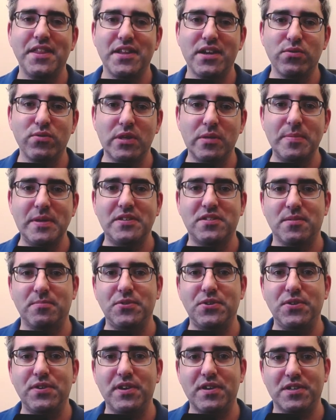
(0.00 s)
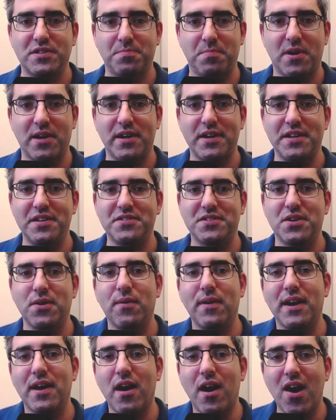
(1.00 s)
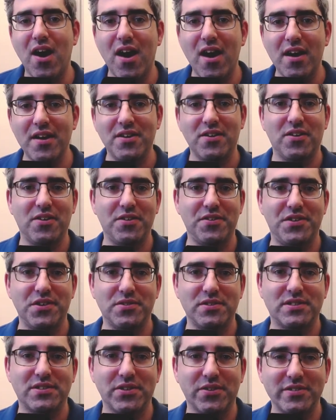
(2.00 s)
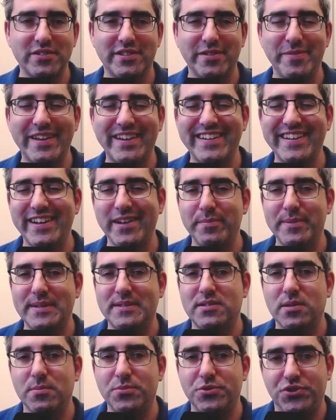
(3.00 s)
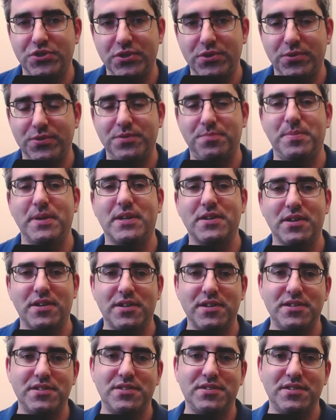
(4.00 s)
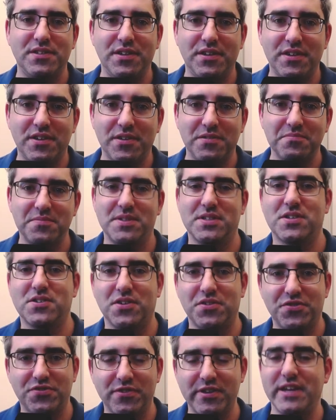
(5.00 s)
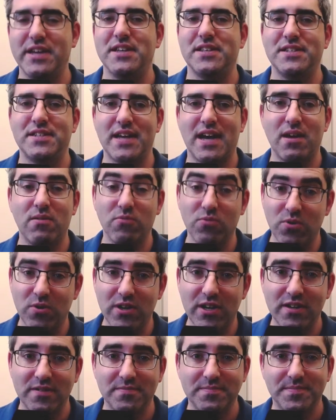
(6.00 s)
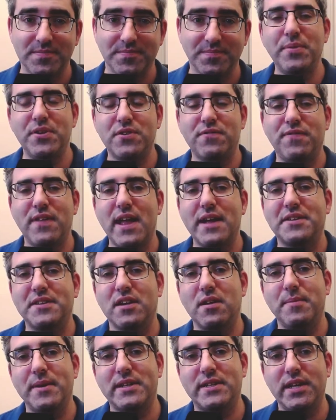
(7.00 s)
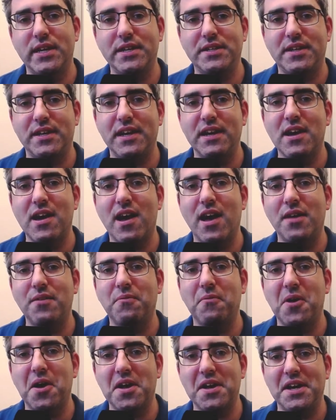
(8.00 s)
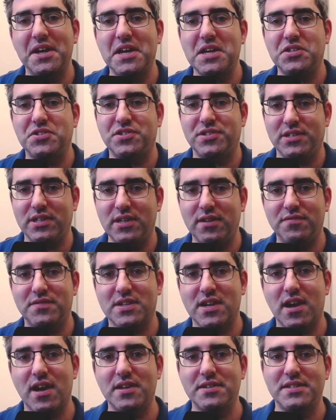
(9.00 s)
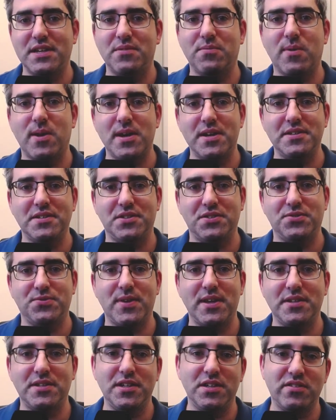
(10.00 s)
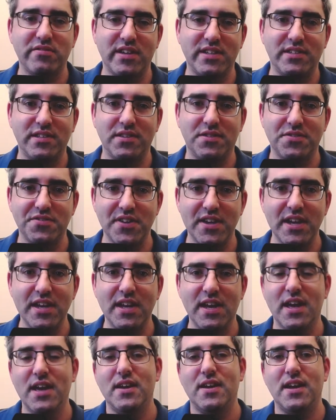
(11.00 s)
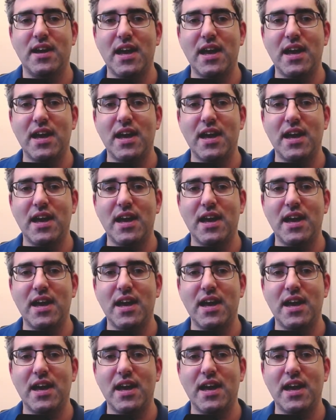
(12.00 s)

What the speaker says: and there will be some New Year's parties going on, although it's going to be a little bit subdued because, you know, the country is at war. I've been reflecting a bit lately on what I achieved content-wise in 2023